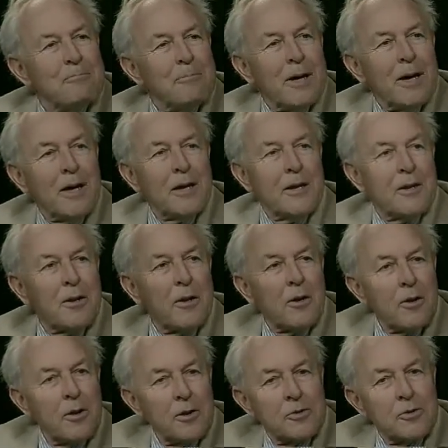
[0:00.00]
but
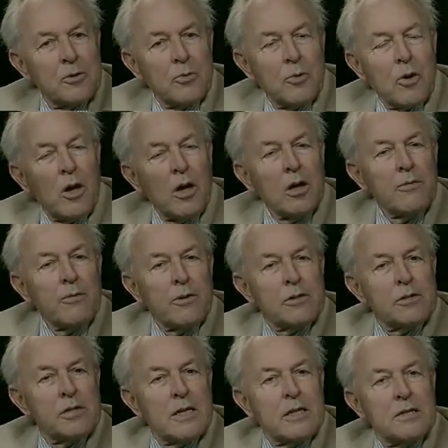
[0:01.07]
it's through all of your
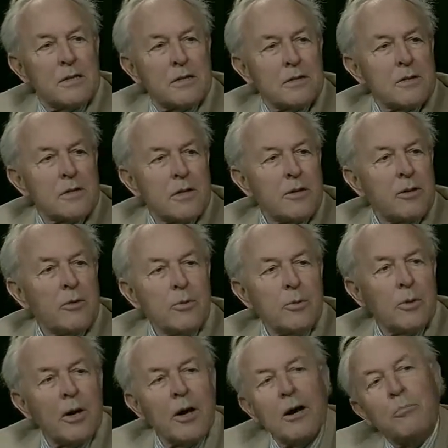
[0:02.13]
senses that you
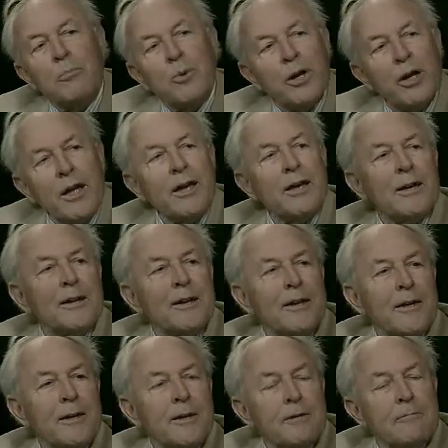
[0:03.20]
comprehend